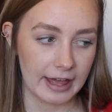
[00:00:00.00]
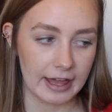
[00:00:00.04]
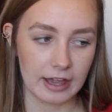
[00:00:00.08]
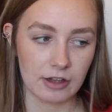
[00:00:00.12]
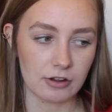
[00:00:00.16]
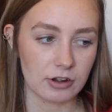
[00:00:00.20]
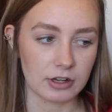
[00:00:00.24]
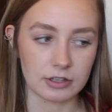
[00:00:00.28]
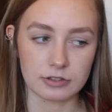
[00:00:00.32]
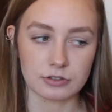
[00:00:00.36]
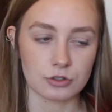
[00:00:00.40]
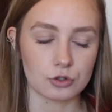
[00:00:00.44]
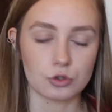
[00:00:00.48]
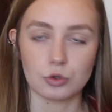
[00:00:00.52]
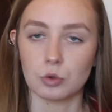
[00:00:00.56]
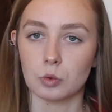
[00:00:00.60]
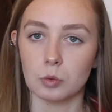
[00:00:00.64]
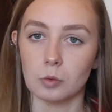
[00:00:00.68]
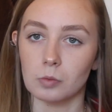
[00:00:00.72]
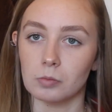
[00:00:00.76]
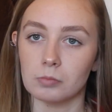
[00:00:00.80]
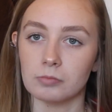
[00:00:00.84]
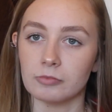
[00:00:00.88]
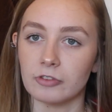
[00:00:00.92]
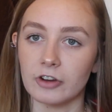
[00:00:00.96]
earrings at
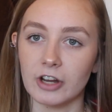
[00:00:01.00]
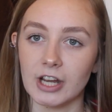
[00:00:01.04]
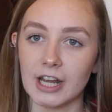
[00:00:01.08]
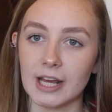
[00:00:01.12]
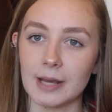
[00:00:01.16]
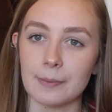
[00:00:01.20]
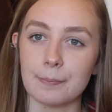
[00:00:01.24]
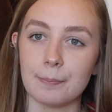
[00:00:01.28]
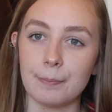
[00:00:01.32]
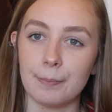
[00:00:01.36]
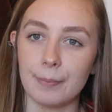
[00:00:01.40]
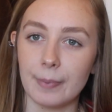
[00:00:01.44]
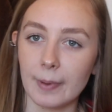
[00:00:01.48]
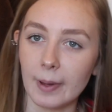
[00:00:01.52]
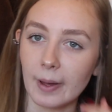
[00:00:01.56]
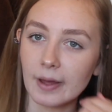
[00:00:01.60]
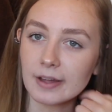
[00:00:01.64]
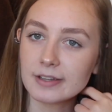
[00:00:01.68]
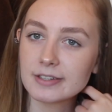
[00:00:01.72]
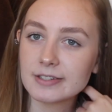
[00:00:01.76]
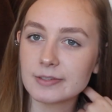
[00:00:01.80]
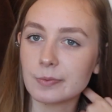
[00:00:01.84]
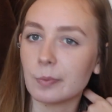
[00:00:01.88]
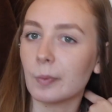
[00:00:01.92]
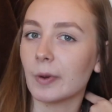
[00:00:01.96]
all, really,
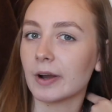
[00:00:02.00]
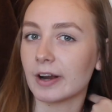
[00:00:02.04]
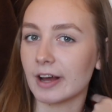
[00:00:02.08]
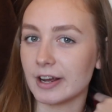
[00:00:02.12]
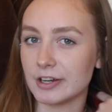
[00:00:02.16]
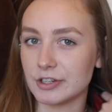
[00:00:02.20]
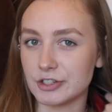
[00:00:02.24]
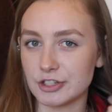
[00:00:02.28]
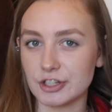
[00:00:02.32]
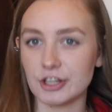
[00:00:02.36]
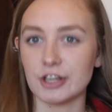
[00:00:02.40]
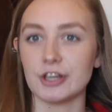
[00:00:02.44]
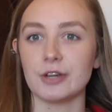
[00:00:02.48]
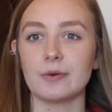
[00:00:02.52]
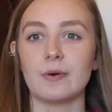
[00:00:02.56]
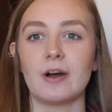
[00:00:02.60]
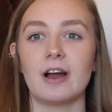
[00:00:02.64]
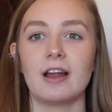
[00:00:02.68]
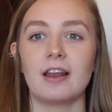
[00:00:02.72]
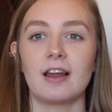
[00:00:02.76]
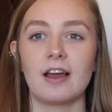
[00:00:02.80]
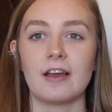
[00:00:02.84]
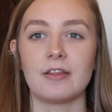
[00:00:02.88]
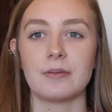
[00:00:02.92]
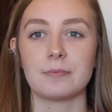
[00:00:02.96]
but when I do,
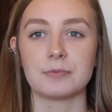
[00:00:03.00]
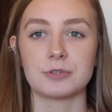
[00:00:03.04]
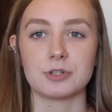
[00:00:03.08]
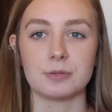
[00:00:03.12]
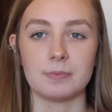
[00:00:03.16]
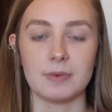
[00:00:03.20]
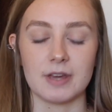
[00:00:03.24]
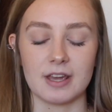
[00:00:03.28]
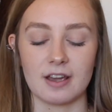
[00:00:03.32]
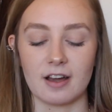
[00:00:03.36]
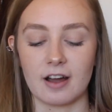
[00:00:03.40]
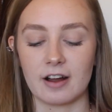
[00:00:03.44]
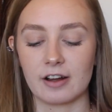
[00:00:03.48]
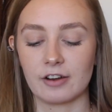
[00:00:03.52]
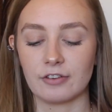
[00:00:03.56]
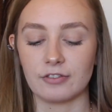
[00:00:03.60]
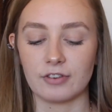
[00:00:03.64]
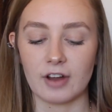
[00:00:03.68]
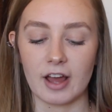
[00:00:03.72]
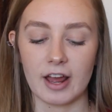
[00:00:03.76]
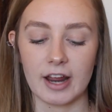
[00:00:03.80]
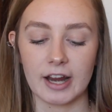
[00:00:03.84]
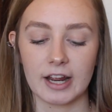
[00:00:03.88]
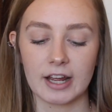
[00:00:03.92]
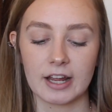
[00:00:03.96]
I like them to be kind
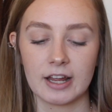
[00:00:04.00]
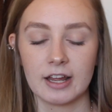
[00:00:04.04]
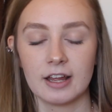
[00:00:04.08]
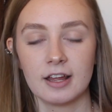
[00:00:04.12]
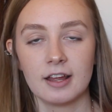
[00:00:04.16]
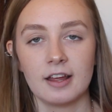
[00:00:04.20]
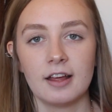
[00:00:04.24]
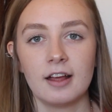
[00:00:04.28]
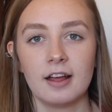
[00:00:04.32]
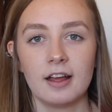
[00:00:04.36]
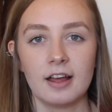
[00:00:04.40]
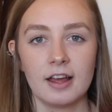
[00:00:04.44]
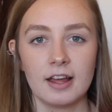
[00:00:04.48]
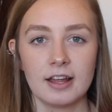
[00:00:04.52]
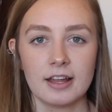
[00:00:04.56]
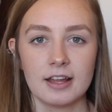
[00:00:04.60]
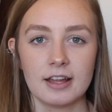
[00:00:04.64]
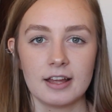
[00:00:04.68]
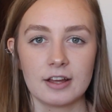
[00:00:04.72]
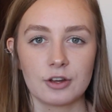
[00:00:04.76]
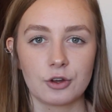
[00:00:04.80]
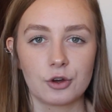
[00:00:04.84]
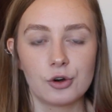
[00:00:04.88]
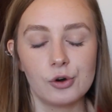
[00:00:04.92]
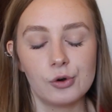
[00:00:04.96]
of, like,
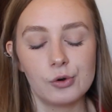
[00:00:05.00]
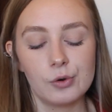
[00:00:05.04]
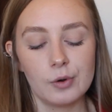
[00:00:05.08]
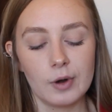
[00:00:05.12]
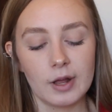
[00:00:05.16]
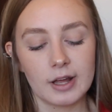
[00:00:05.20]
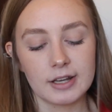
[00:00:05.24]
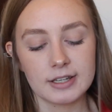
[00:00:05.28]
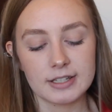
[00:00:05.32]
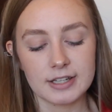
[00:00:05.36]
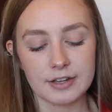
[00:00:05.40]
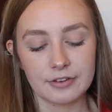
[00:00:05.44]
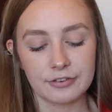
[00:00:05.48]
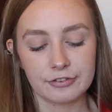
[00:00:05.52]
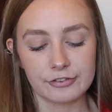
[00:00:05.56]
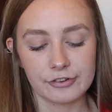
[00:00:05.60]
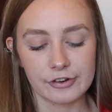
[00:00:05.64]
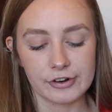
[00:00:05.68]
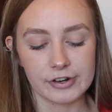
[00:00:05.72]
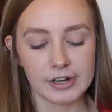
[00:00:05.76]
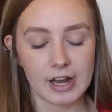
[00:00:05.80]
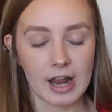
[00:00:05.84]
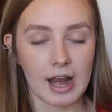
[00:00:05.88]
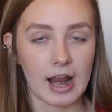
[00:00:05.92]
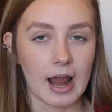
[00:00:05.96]
cool and
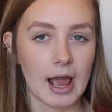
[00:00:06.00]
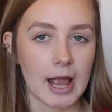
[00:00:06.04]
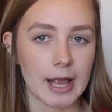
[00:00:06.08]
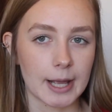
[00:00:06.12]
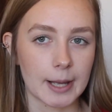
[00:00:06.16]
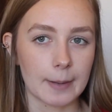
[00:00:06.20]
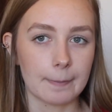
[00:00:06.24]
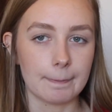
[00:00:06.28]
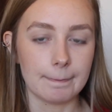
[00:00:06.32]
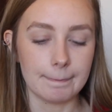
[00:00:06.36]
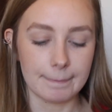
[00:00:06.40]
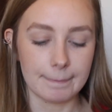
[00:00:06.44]
different and, like,